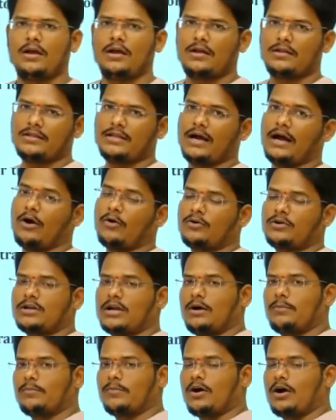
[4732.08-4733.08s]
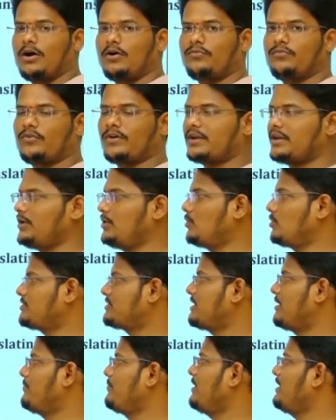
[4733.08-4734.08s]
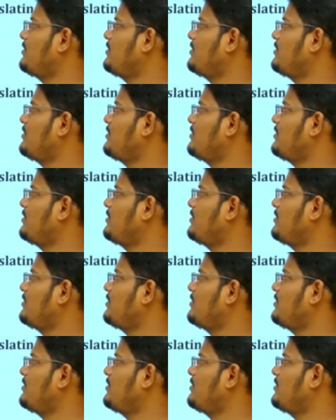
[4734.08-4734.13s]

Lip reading: the outcome of Rio Summit